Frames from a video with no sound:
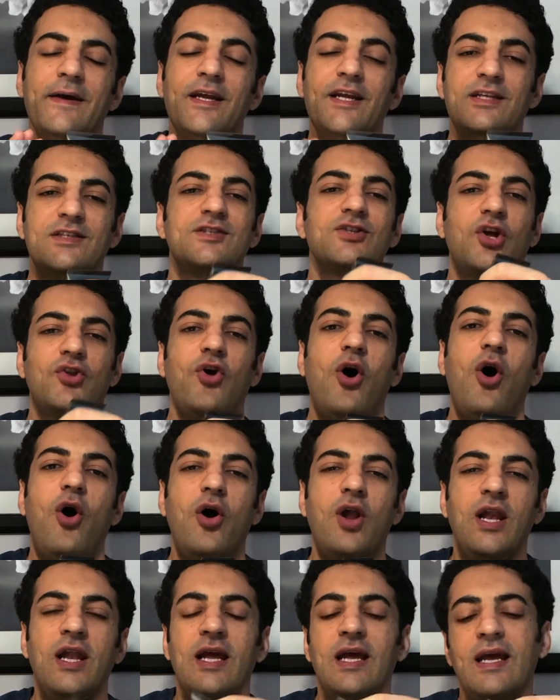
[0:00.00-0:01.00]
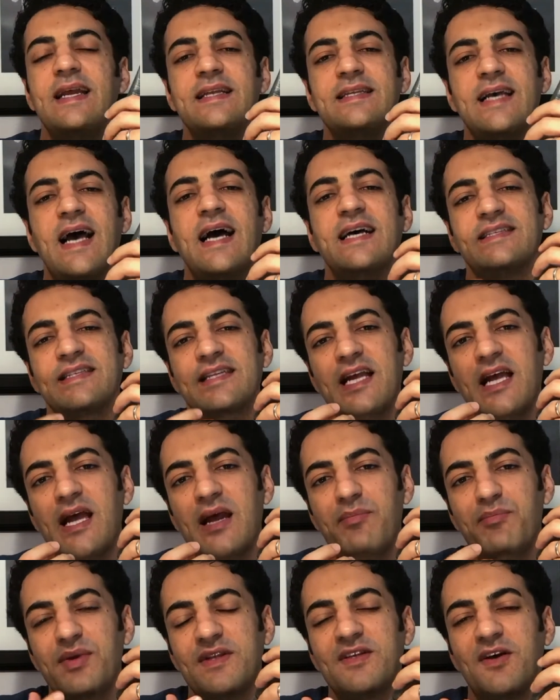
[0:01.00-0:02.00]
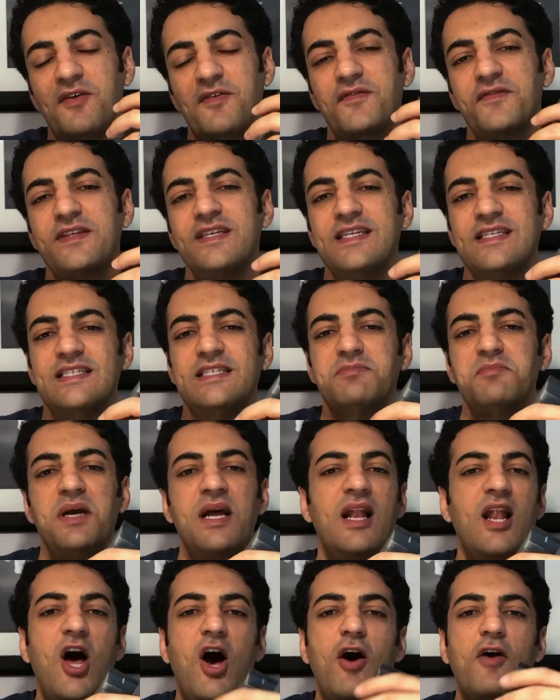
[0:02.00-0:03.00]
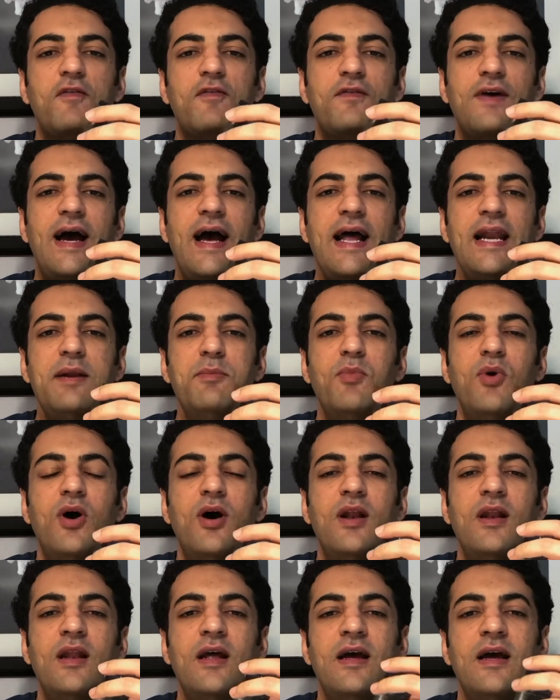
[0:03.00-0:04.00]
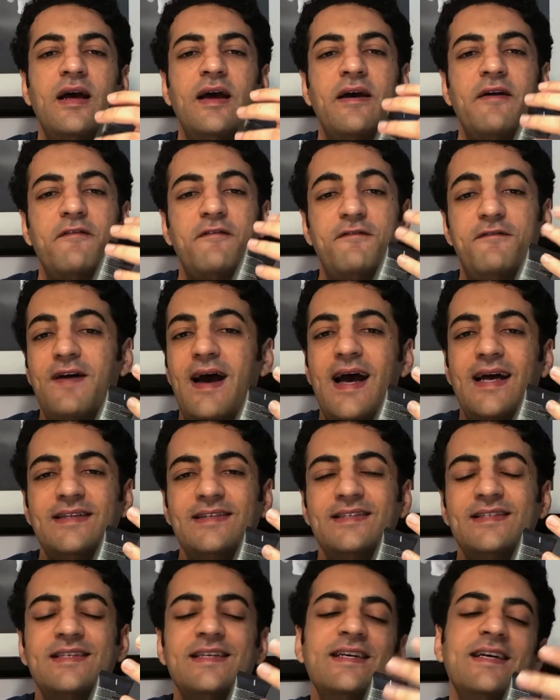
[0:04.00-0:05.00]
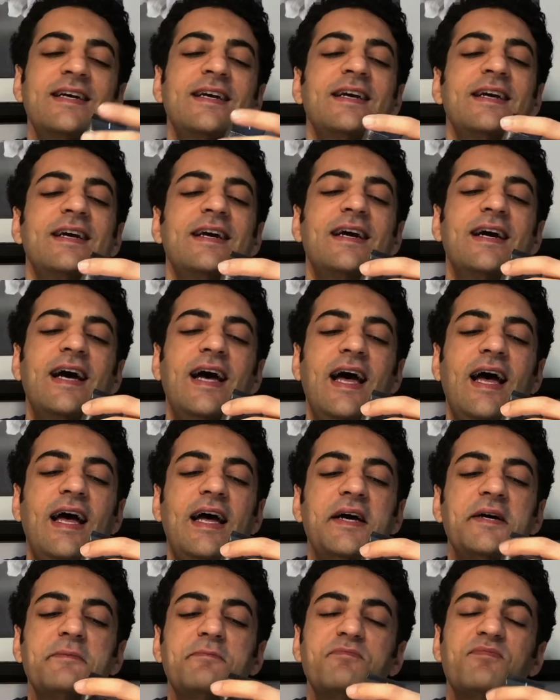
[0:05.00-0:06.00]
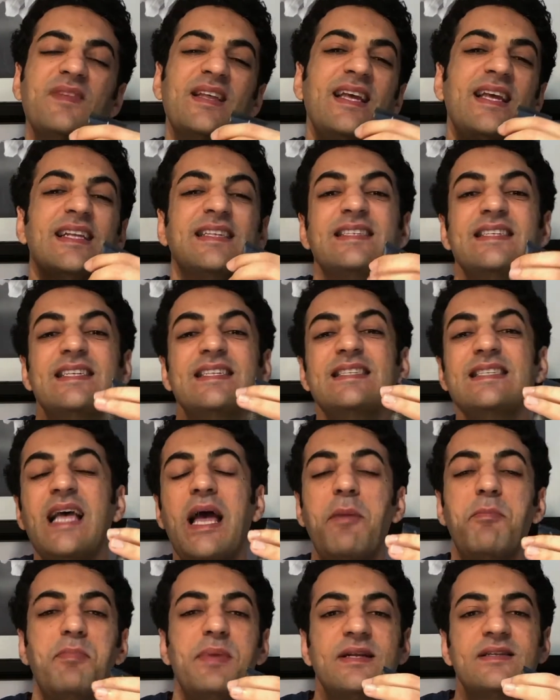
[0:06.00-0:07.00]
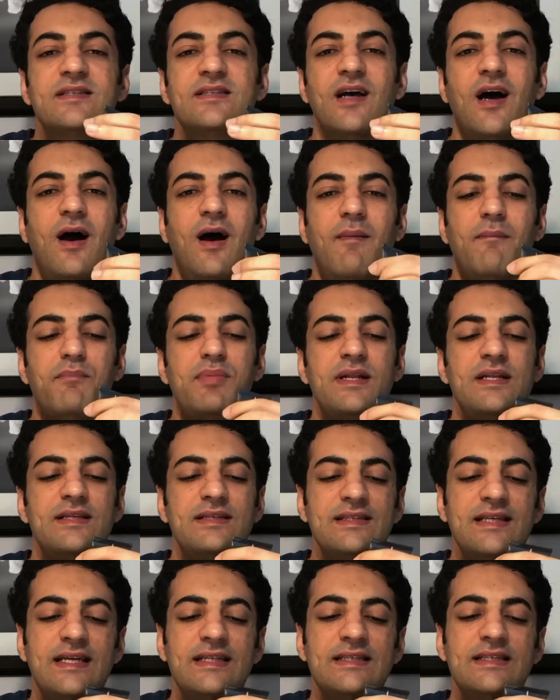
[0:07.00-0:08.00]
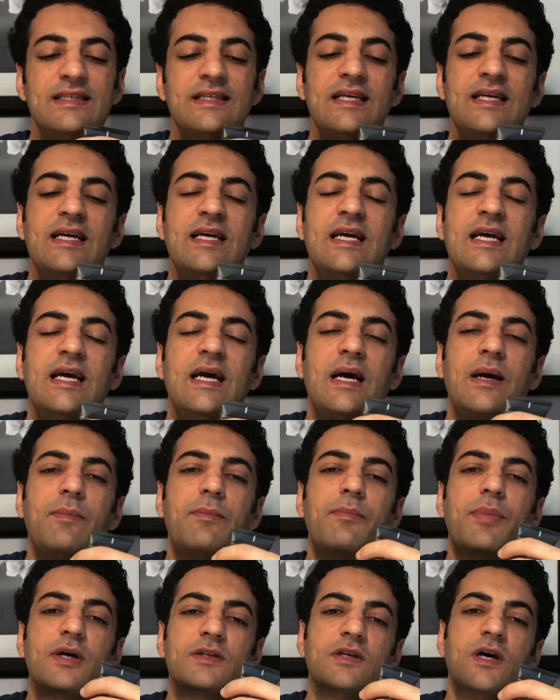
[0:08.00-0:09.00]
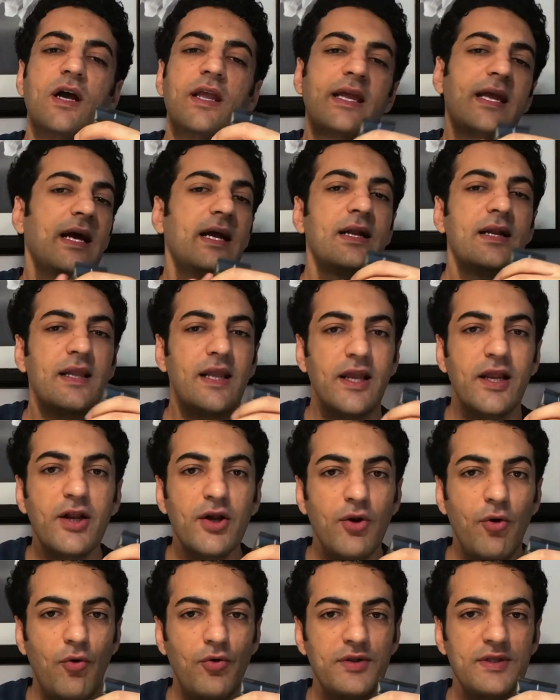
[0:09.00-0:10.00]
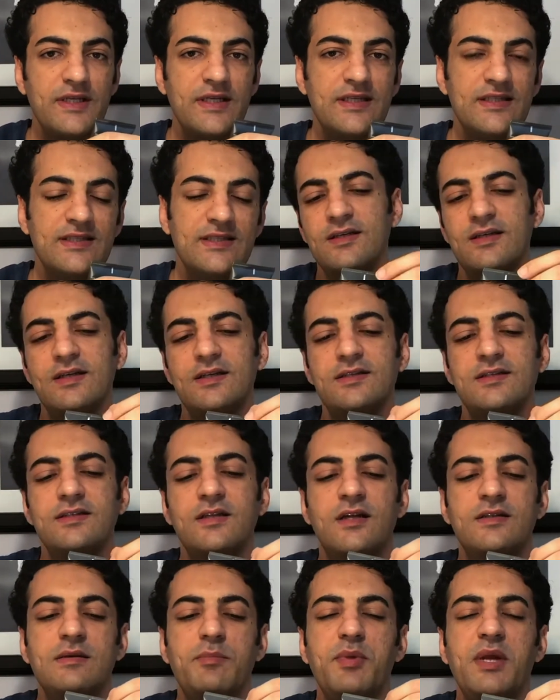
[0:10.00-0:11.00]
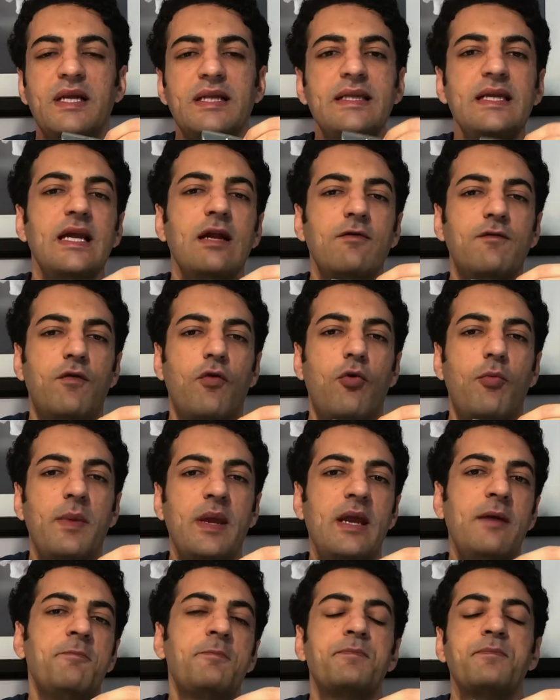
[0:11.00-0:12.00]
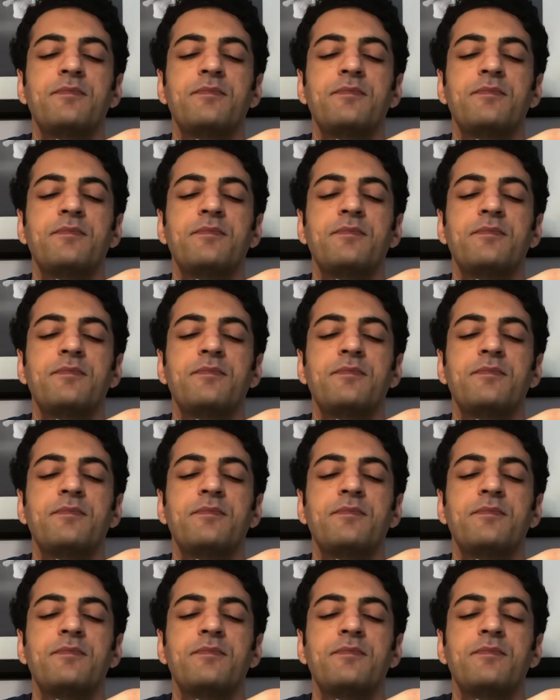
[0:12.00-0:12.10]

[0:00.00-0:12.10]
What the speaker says: it's not all. It has a bit of the smell of animal fat, and it is a bit unpleasant, but I can ignore this. It's not a big deal for me,